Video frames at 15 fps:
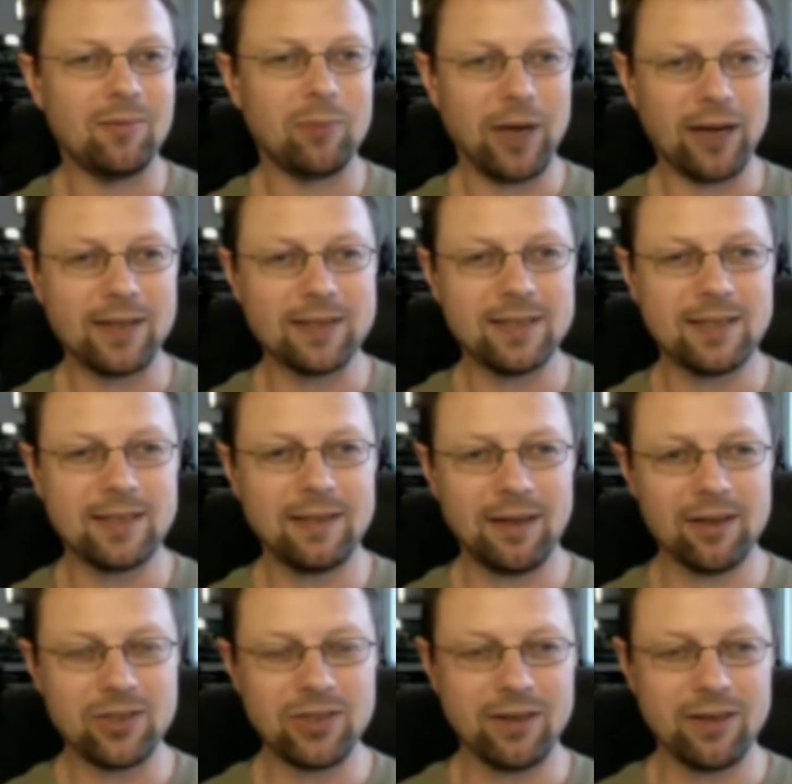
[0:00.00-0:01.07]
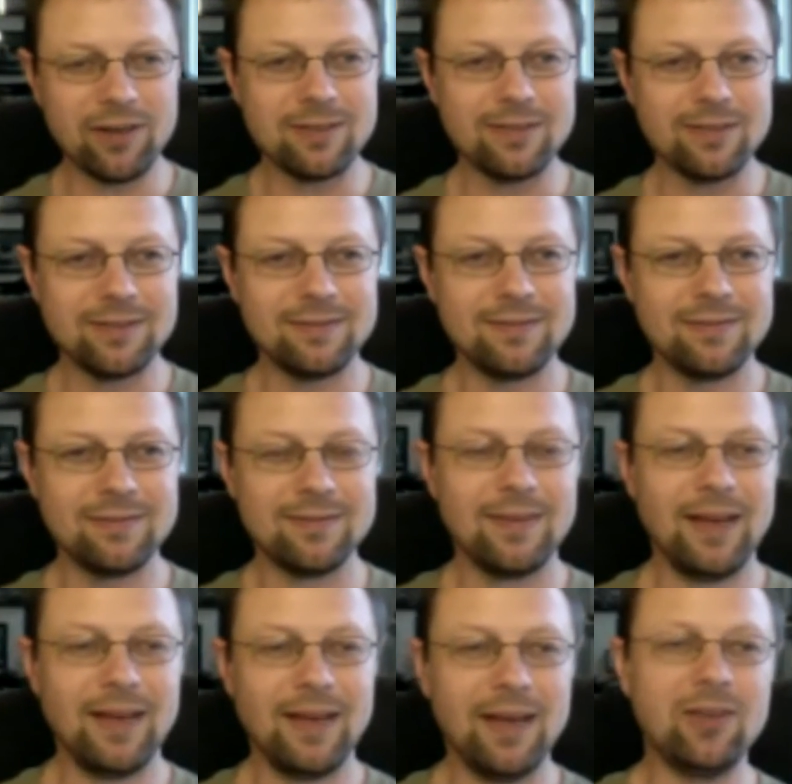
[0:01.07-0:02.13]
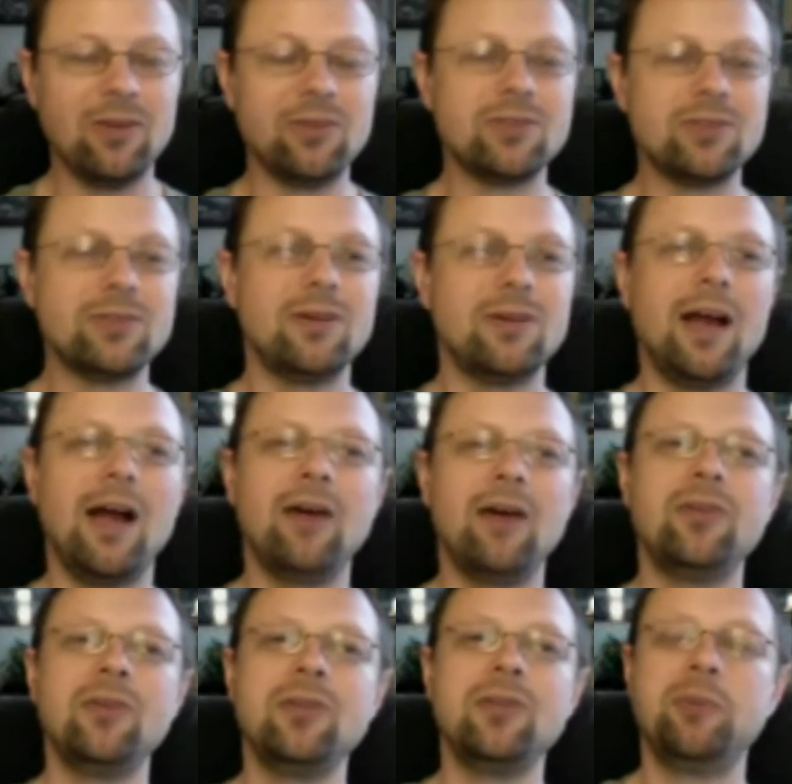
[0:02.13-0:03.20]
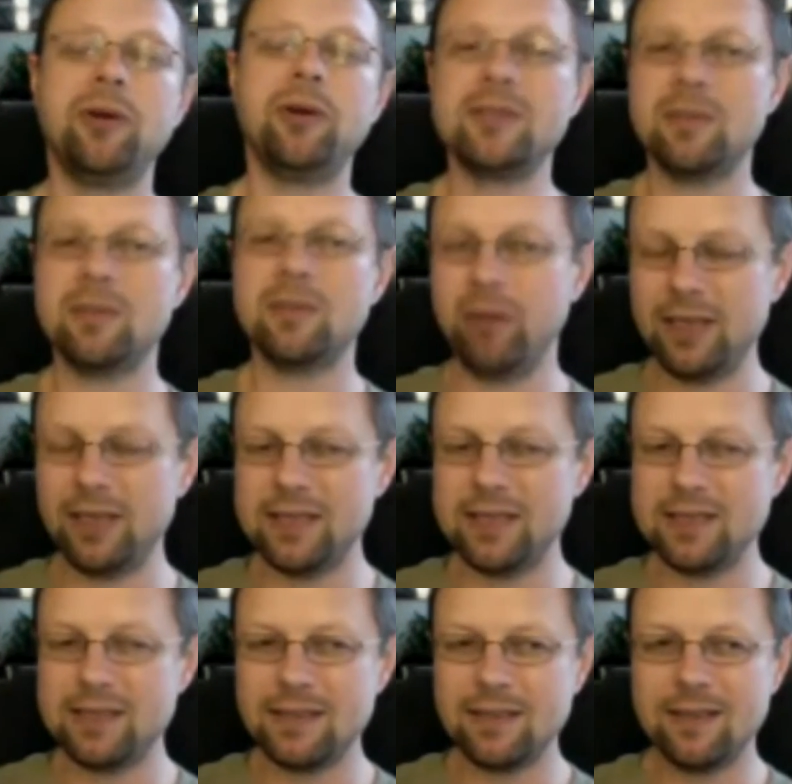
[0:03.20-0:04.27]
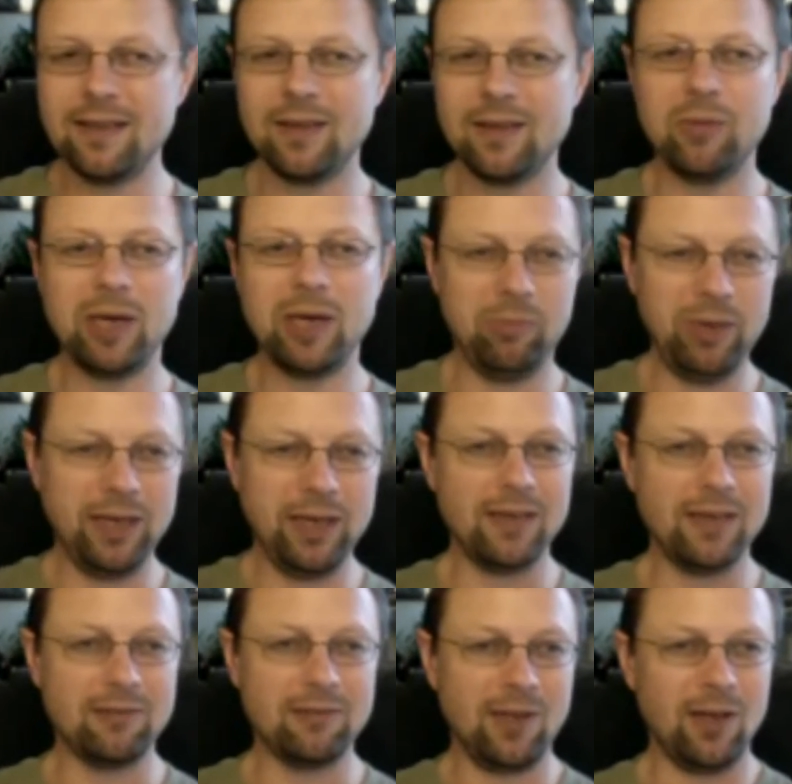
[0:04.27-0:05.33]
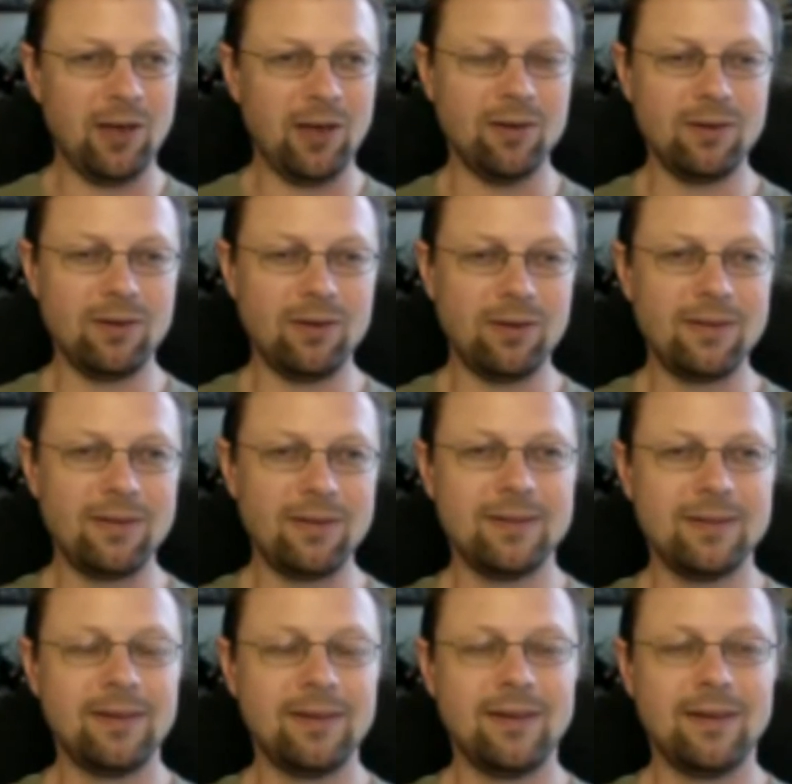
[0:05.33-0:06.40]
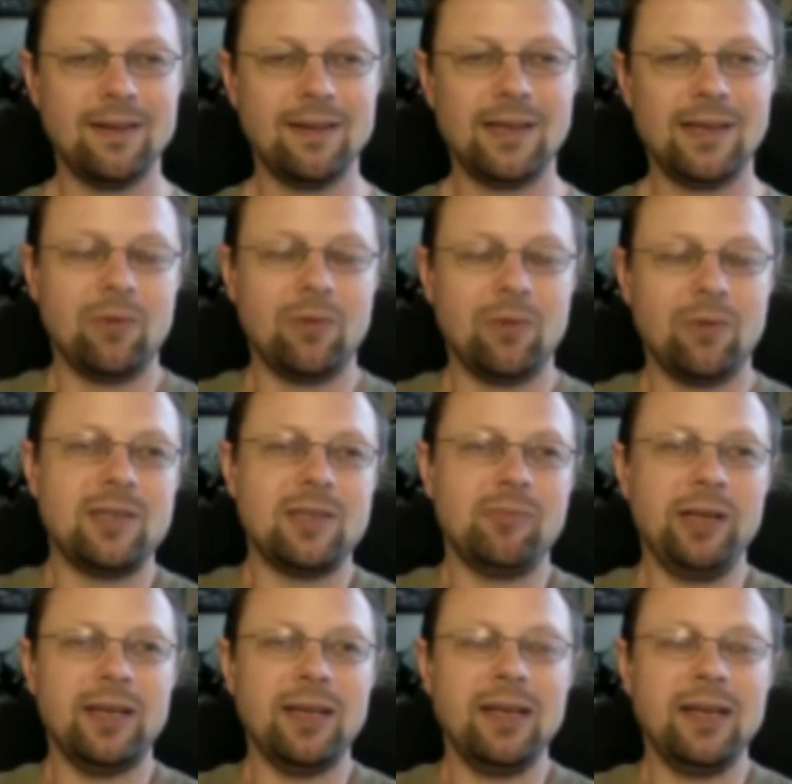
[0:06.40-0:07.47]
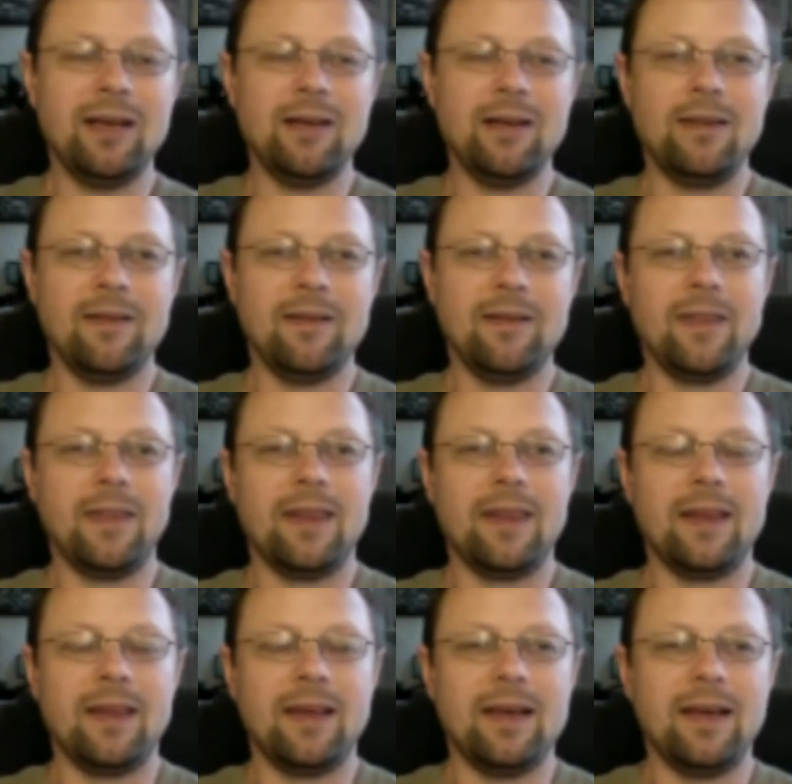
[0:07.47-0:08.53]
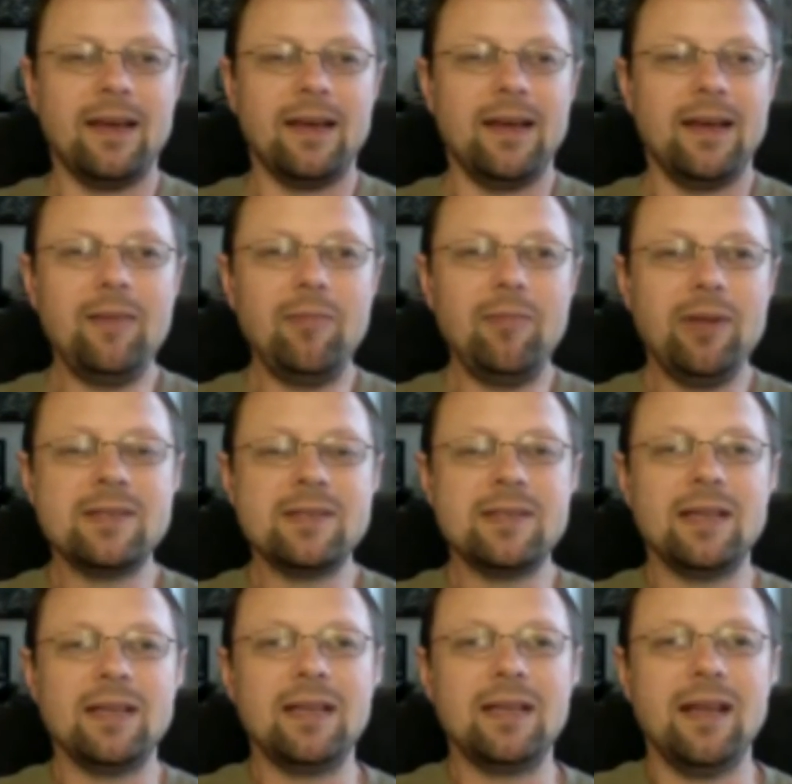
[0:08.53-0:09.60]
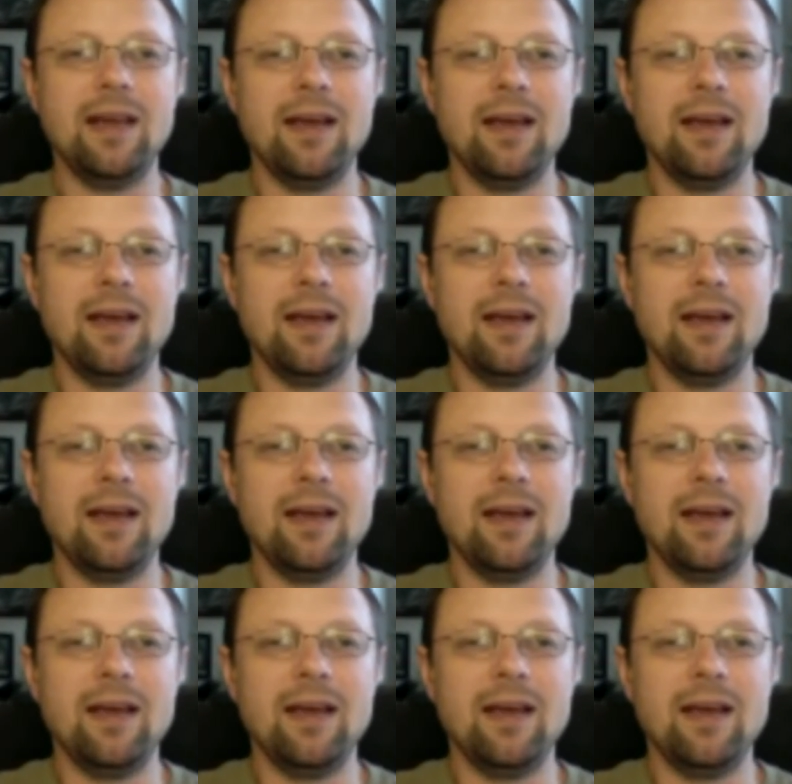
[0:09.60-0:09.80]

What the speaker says: practicing energy arts, and also how to experience abundance by being in flow. Now, what does it mean? It means that